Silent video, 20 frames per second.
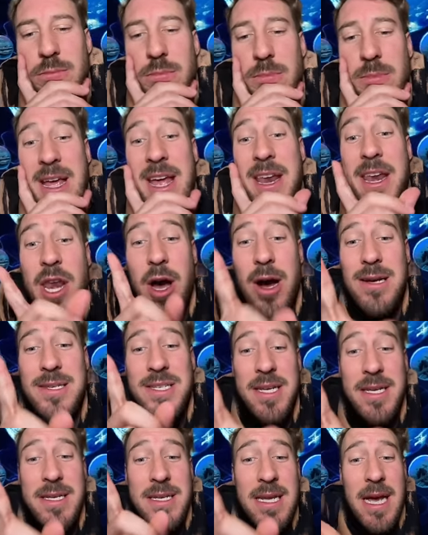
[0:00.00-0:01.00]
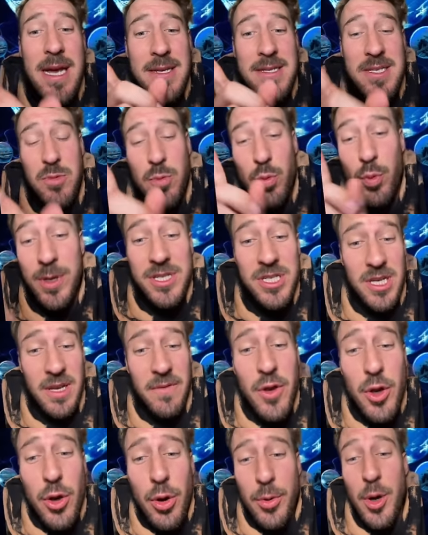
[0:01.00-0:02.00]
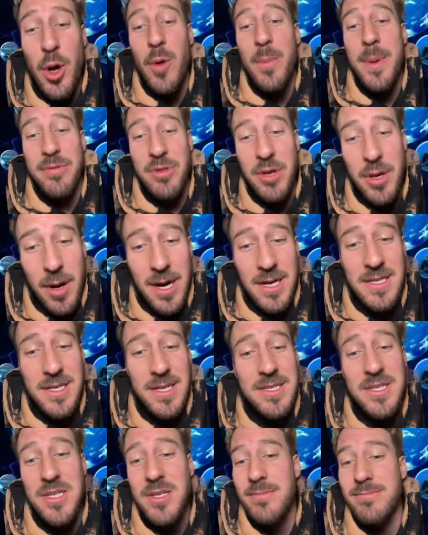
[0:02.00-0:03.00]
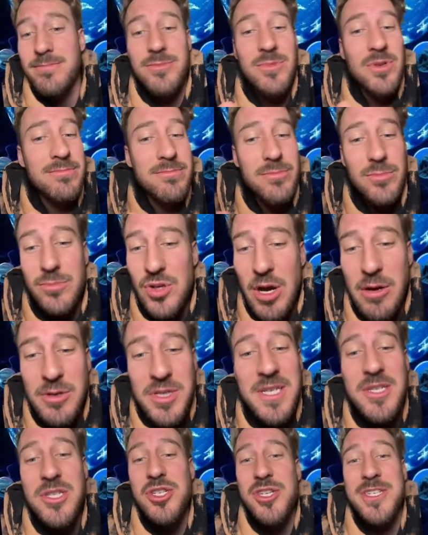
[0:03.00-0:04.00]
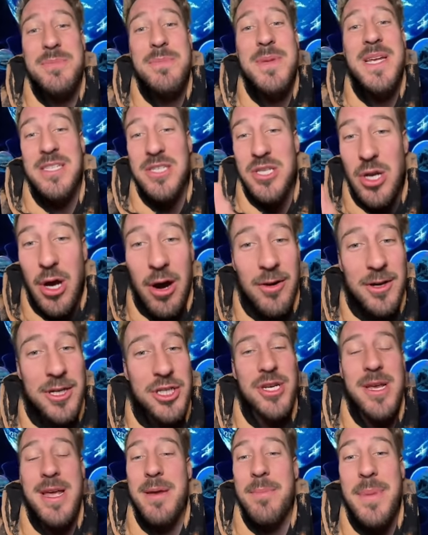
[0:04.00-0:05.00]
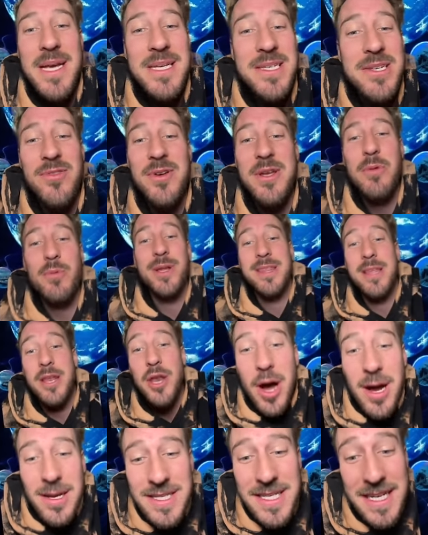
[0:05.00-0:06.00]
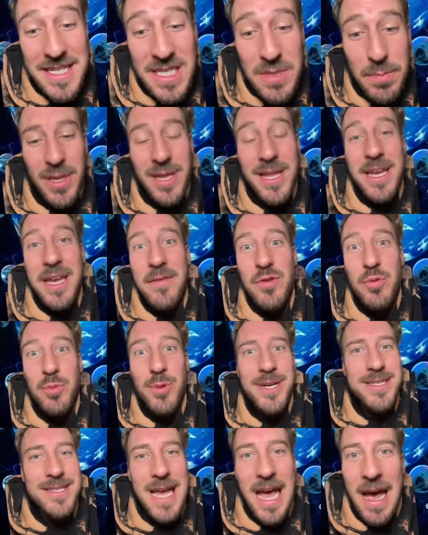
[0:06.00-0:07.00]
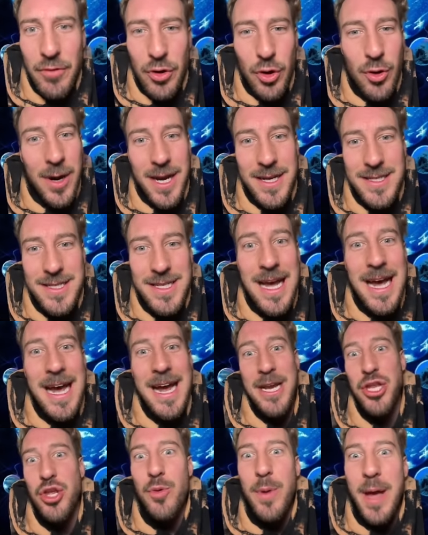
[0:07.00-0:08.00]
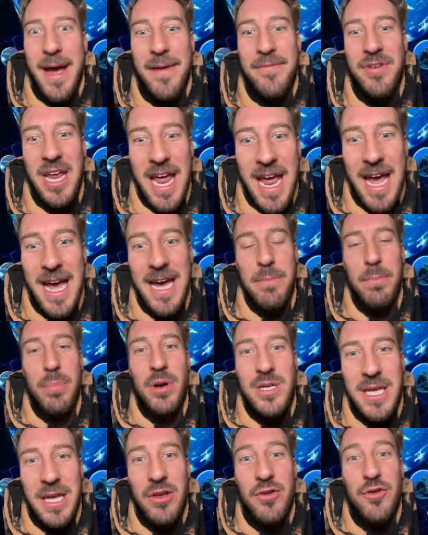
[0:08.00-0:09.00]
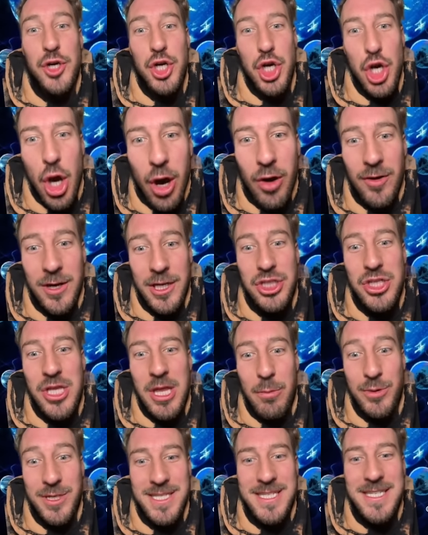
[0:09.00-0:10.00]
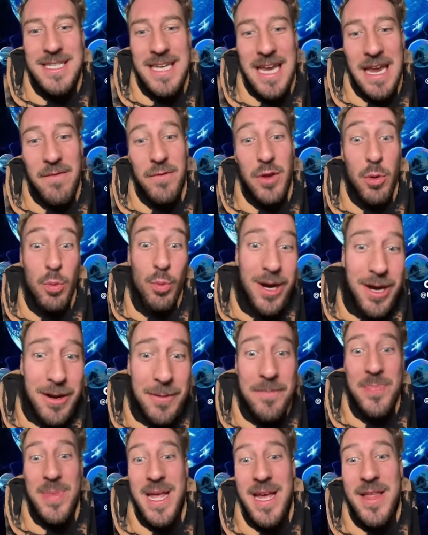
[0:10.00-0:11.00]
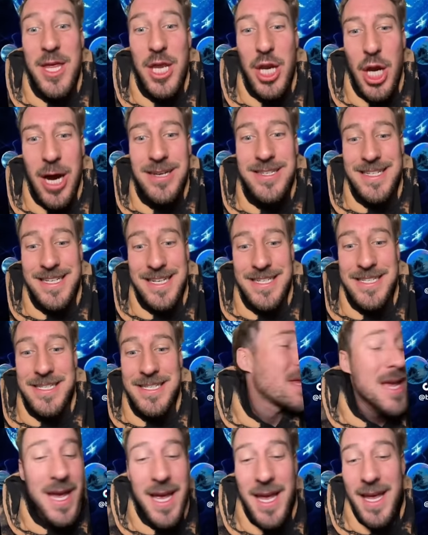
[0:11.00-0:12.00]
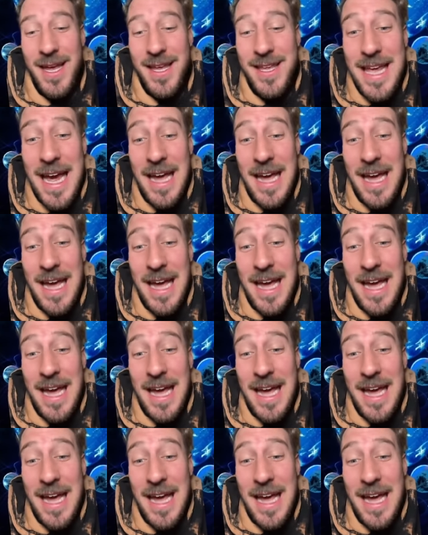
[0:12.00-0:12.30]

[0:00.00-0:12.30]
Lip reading: And Gnostic test, which if you don't know about the Gnostics, Gnosis just means knowledge. And basically what the Gnostics believed was after Christ died, you have to have particular knowledge that would save you. Well, the Gnostics, yeah,